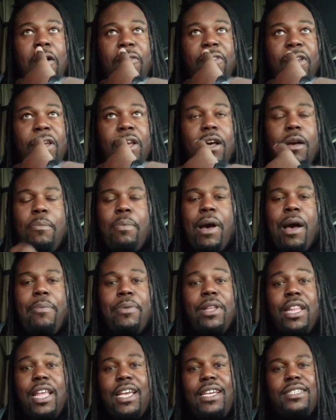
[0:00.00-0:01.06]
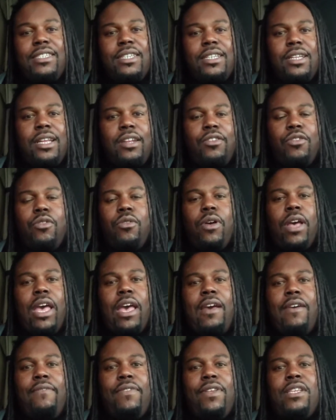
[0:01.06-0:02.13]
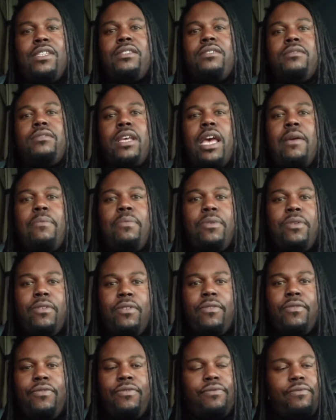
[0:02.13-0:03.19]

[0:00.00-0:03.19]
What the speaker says: the population that don't have this type of